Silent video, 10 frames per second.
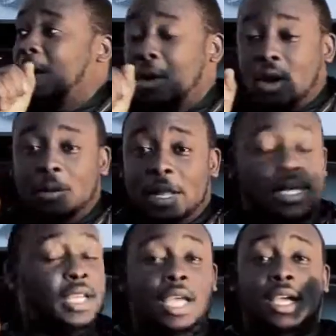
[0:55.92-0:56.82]
I woke up, I
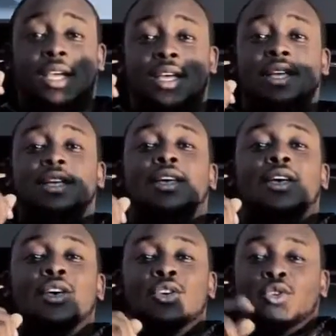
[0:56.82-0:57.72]
said, yeah.
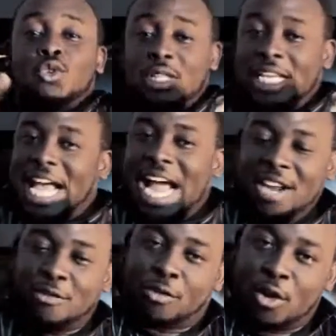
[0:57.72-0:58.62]
So the guy
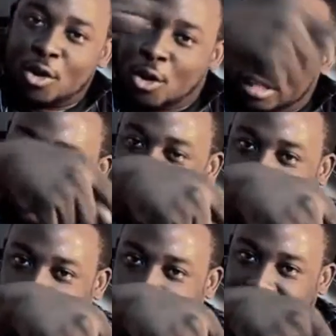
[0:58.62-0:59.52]
in front got
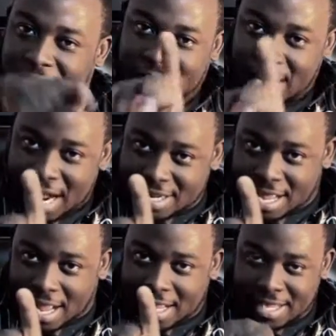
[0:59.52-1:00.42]
down in
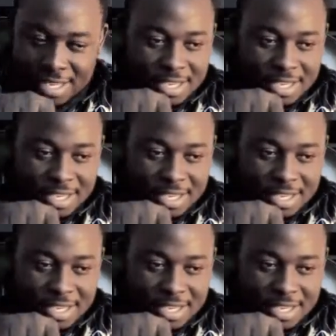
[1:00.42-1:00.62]
anger,